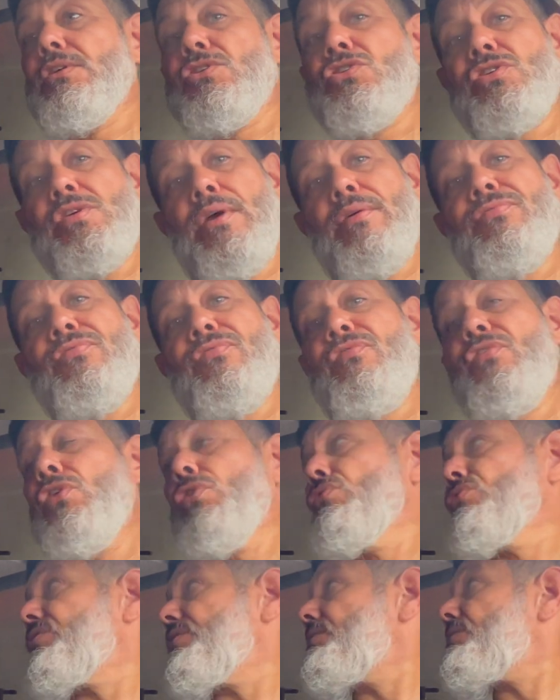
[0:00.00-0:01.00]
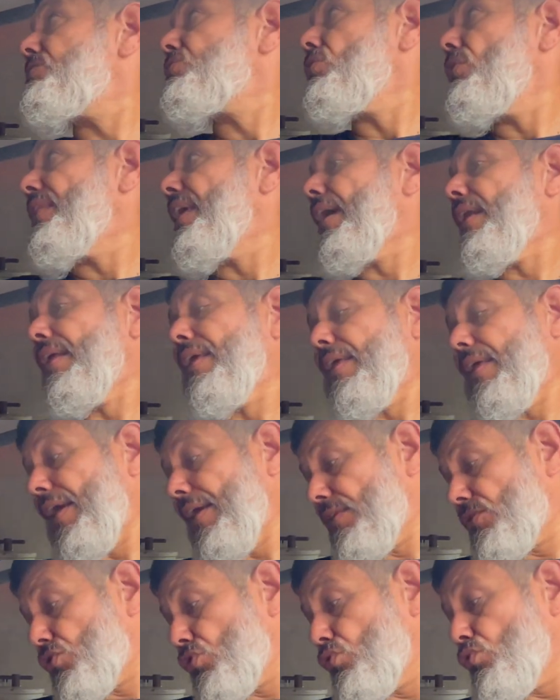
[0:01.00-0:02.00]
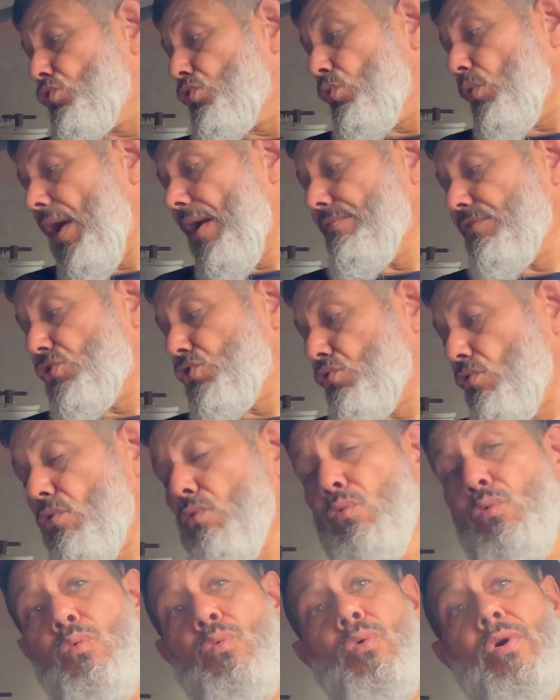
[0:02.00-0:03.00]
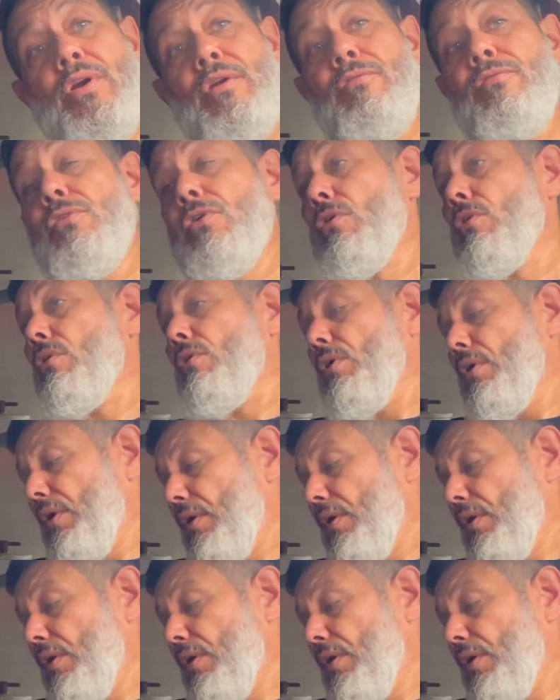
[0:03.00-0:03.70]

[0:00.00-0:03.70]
shift fuses so that in case you do have a short with one of your